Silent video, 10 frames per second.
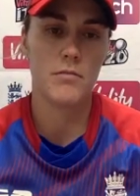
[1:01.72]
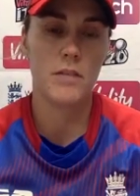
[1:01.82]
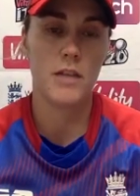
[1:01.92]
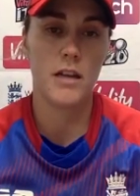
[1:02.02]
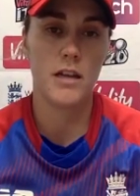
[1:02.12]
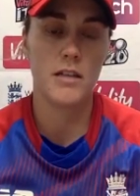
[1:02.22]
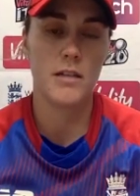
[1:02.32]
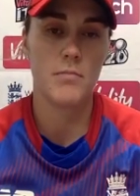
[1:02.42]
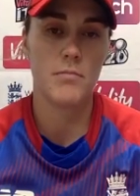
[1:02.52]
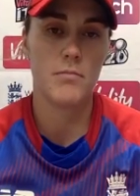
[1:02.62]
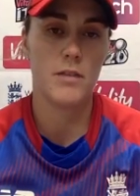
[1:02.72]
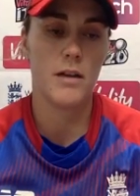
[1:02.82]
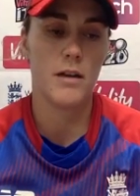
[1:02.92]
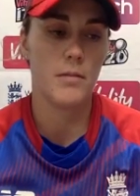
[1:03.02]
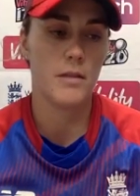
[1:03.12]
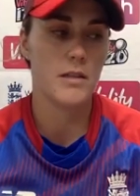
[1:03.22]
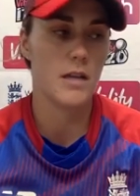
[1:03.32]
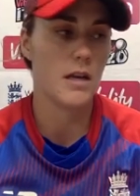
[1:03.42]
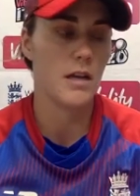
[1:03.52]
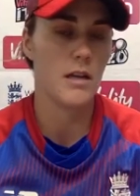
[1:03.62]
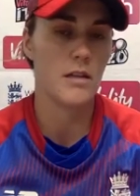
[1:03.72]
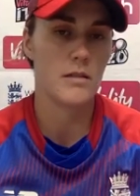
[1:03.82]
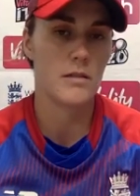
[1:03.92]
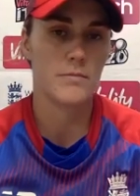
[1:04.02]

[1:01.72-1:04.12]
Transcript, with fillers: take it deep in the second innings.